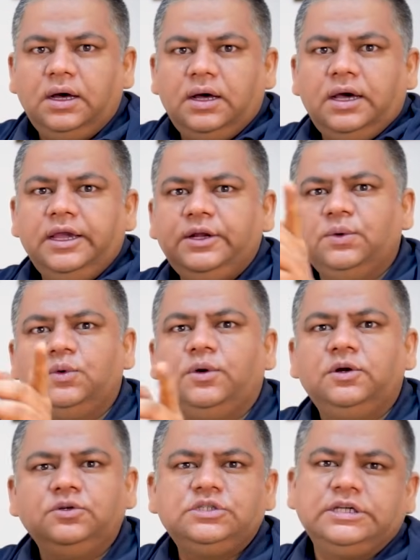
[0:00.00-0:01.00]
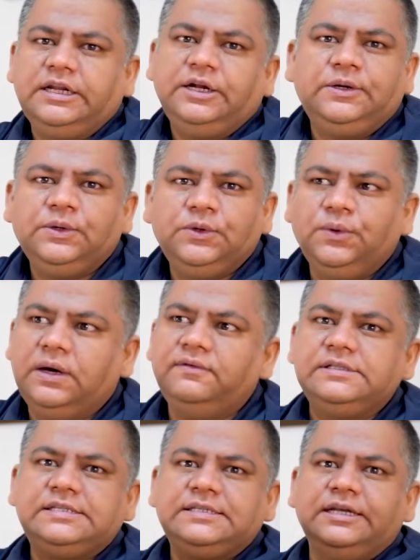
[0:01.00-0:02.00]
I don't want to sell it to you. I
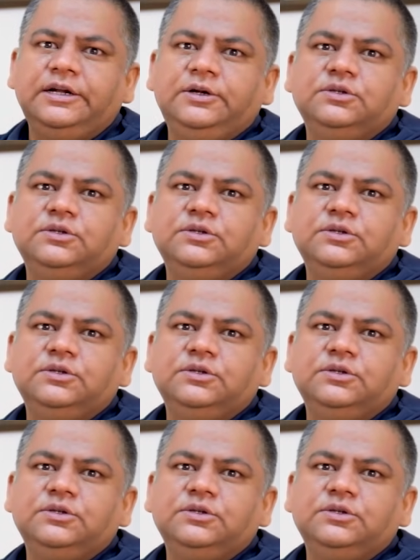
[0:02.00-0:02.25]
will sell it